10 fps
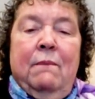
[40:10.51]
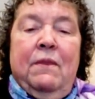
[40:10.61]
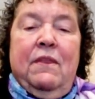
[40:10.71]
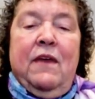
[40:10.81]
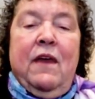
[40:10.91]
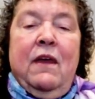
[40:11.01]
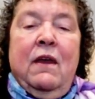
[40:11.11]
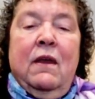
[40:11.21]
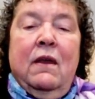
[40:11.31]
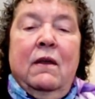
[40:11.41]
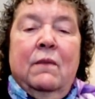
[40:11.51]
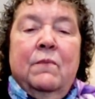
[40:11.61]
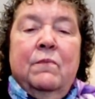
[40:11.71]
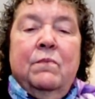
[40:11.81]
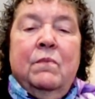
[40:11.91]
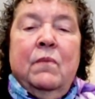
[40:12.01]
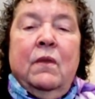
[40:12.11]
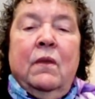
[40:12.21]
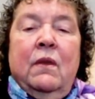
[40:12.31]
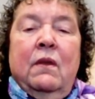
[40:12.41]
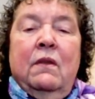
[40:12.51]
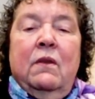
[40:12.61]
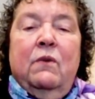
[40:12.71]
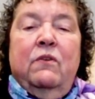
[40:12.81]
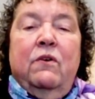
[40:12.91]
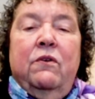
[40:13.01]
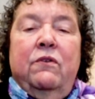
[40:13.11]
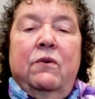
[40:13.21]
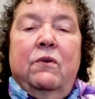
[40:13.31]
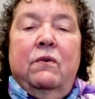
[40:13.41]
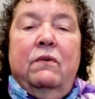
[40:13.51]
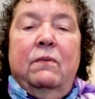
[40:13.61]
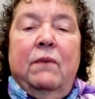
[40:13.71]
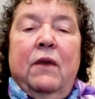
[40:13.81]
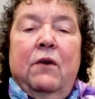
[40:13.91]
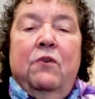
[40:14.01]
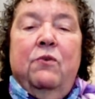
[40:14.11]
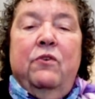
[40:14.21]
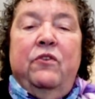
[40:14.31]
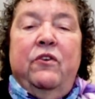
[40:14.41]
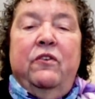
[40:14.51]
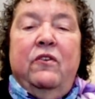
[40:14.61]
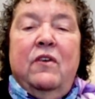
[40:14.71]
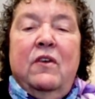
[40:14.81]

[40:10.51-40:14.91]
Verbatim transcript: But then there was also some characteristics